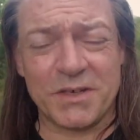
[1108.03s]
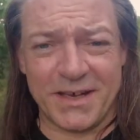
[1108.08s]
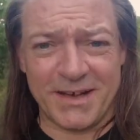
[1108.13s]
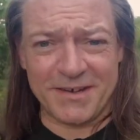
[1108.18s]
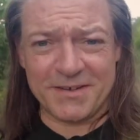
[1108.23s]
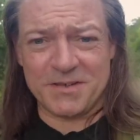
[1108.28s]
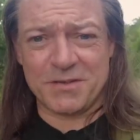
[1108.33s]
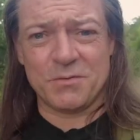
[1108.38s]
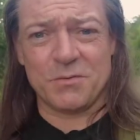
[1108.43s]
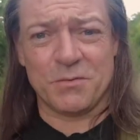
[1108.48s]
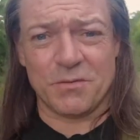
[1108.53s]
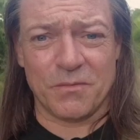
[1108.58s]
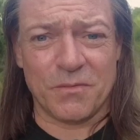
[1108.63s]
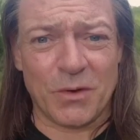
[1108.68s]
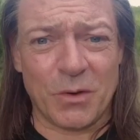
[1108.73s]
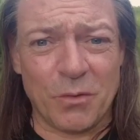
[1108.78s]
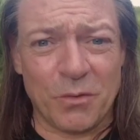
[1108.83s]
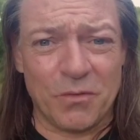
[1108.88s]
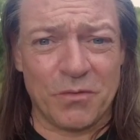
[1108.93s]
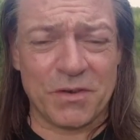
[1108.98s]
It had to
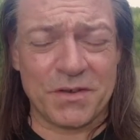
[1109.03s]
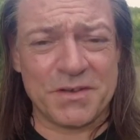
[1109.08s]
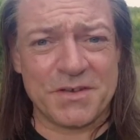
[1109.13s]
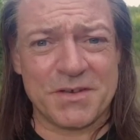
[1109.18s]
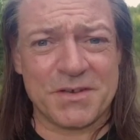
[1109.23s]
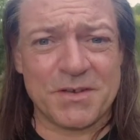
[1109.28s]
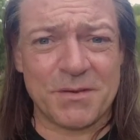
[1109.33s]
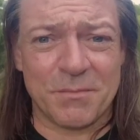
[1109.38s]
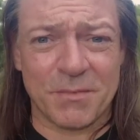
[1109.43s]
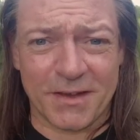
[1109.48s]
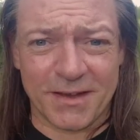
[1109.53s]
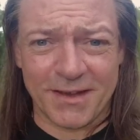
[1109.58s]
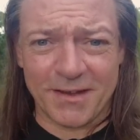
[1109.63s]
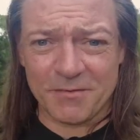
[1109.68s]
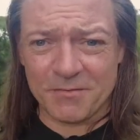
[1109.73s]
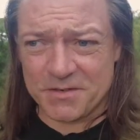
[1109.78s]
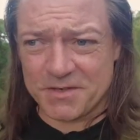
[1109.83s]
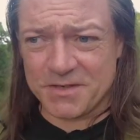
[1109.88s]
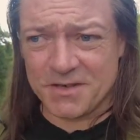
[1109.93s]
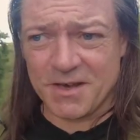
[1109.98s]
evolve into something
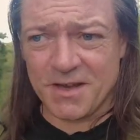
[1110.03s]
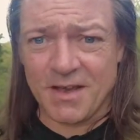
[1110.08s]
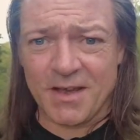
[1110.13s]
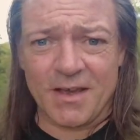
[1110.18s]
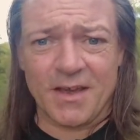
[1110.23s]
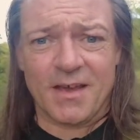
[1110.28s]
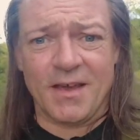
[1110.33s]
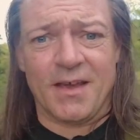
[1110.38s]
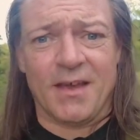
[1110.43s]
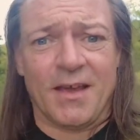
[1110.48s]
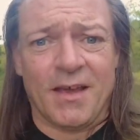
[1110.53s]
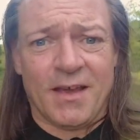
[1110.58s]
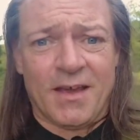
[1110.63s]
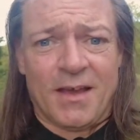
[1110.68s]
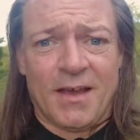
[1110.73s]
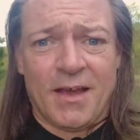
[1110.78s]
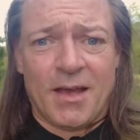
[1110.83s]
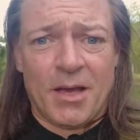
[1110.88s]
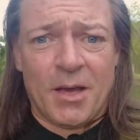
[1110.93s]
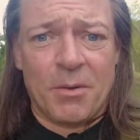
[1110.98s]
else.
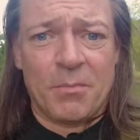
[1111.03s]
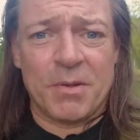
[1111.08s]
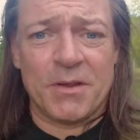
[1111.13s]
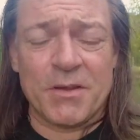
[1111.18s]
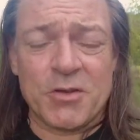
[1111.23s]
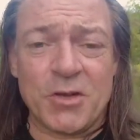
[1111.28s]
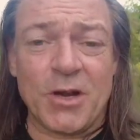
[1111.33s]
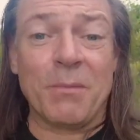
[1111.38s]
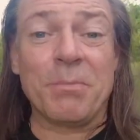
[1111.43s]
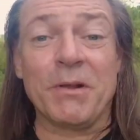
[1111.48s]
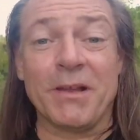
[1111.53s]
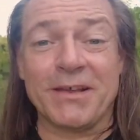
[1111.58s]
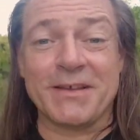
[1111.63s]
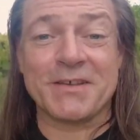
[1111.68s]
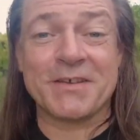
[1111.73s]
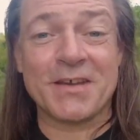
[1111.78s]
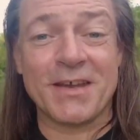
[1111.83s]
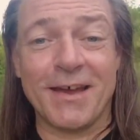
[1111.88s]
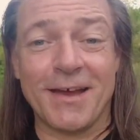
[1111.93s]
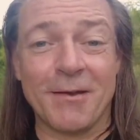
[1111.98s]
But the trouble
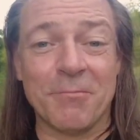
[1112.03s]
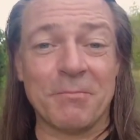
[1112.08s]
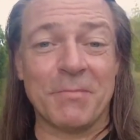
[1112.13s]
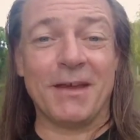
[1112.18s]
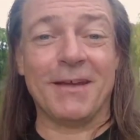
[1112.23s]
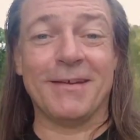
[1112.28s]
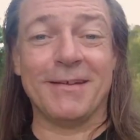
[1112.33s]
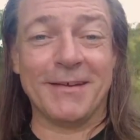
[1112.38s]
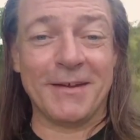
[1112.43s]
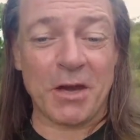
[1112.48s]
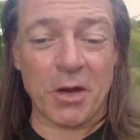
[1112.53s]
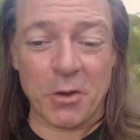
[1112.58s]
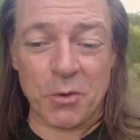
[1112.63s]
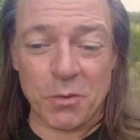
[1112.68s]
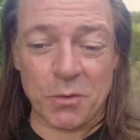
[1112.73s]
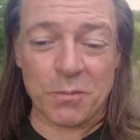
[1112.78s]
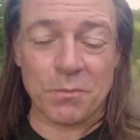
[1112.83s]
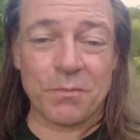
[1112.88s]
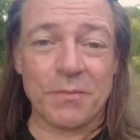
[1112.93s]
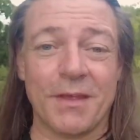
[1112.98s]
is, you
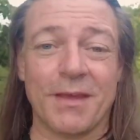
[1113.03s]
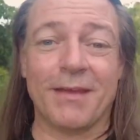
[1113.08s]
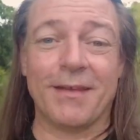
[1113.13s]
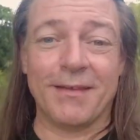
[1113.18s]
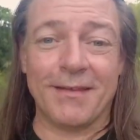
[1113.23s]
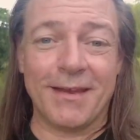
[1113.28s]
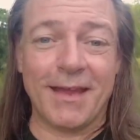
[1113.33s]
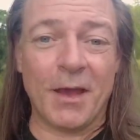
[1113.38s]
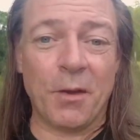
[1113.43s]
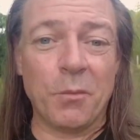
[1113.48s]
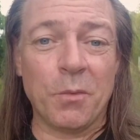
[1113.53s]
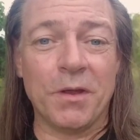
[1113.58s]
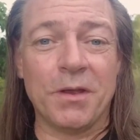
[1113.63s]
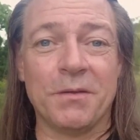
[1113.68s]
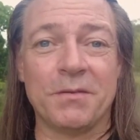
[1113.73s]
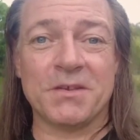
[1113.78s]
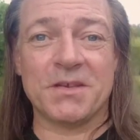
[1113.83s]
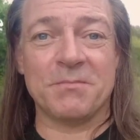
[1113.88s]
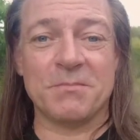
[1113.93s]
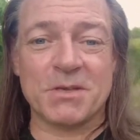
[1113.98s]
know, now
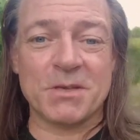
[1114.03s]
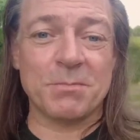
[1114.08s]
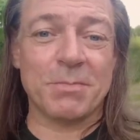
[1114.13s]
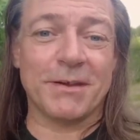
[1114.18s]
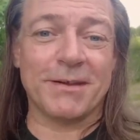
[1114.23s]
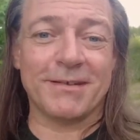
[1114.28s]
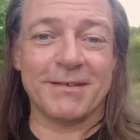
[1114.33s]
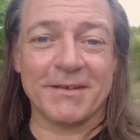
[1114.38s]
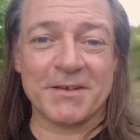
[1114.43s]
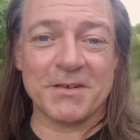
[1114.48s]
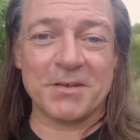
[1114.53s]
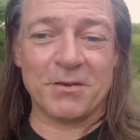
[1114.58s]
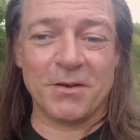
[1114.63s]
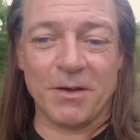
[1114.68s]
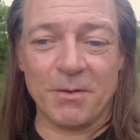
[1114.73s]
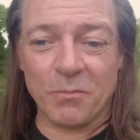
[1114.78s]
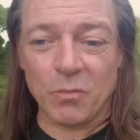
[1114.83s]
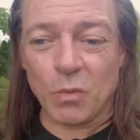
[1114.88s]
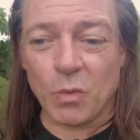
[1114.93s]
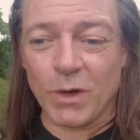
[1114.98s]
we seem to be in a
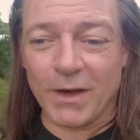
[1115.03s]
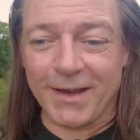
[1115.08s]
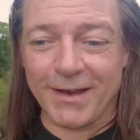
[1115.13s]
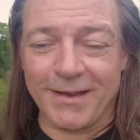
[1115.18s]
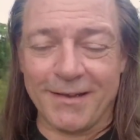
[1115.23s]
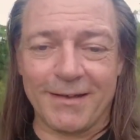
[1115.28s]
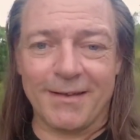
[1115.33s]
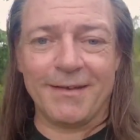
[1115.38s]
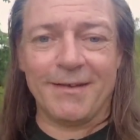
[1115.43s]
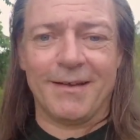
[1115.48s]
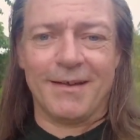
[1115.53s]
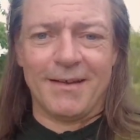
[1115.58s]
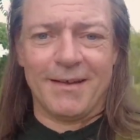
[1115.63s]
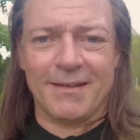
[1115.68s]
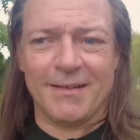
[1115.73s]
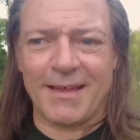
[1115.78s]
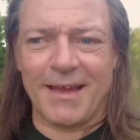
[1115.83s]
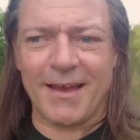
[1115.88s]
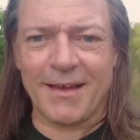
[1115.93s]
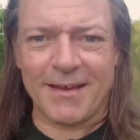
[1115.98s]
time where
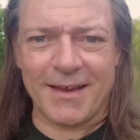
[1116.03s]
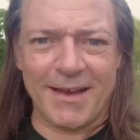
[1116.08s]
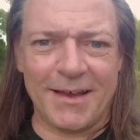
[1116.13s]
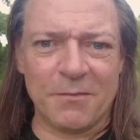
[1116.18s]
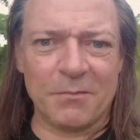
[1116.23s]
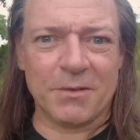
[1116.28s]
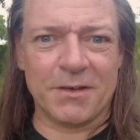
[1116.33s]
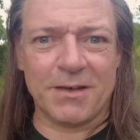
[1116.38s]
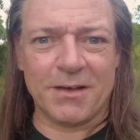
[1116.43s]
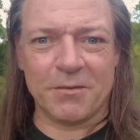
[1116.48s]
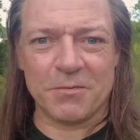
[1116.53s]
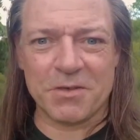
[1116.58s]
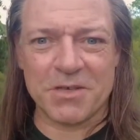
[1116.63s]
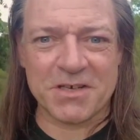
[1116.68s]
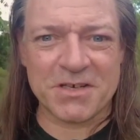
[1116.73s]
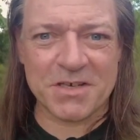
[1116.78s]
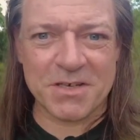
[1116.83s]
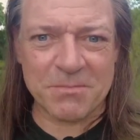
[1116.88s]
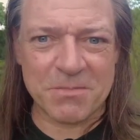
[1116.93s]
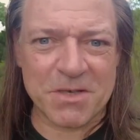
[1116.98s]
the counterculture
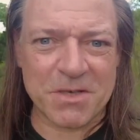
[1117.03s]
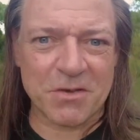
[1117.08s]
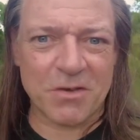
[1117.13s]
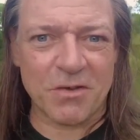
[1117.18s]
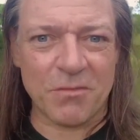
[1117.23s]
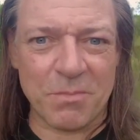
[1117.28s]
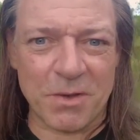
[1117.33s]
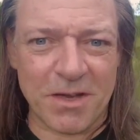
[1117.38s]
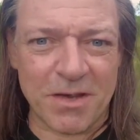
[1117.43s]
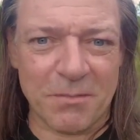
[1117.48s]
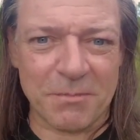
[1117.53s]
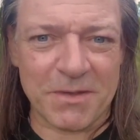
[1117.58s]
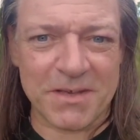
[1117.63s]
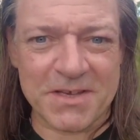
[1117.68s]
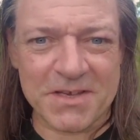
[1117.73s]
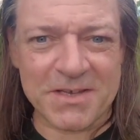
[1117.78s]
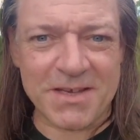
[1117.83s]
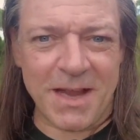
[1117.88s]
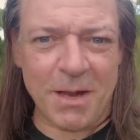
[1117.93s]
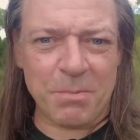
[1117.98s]
seems to have become the
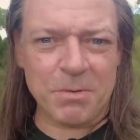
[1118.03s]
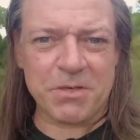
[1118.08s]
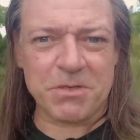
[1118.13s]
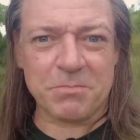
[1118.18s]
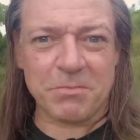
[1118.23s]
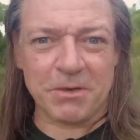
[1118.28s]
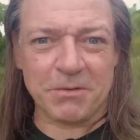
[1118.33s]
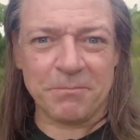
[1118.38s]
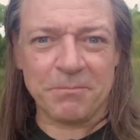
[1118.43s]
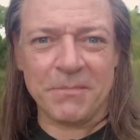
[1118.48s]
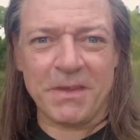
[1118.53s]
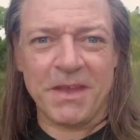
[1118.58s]
establishment.